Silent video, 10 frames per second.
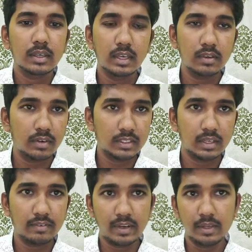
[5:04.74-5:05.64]
keywords
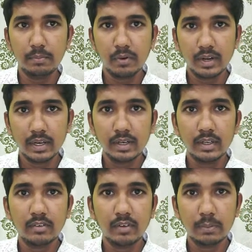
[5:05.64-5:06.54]
are very important
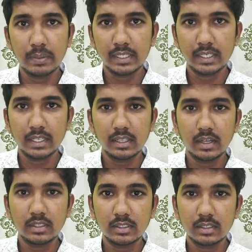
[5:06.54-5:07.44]
while presenting the
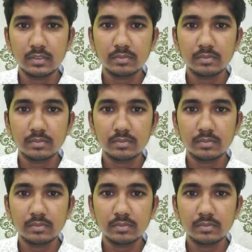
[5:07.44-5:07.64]
answer.